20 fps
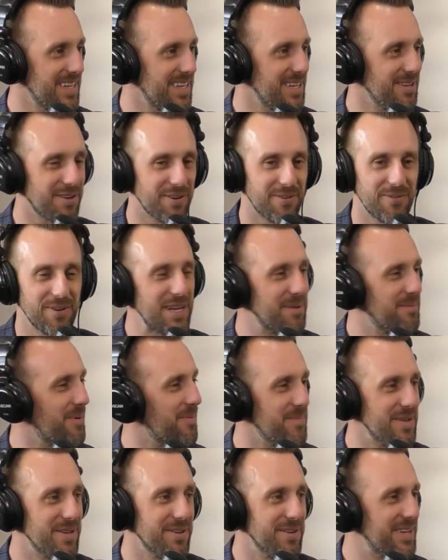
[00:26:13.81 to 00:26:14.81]
and you can read them a
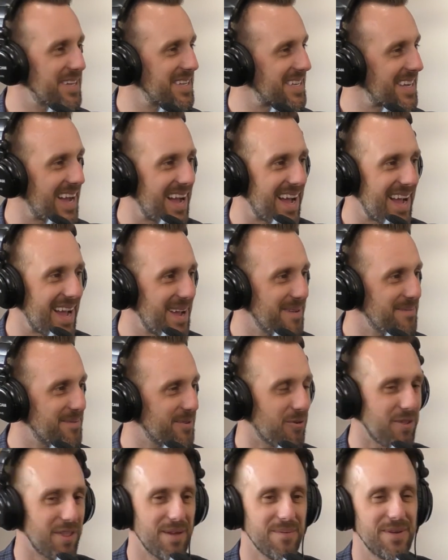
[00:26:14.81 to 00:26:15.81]
million times
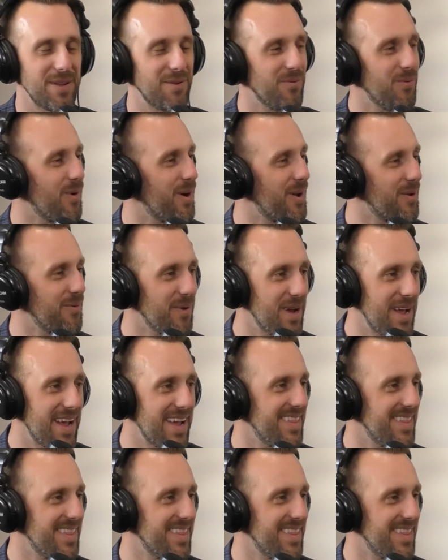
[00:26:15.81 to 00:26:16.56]
or they mean one way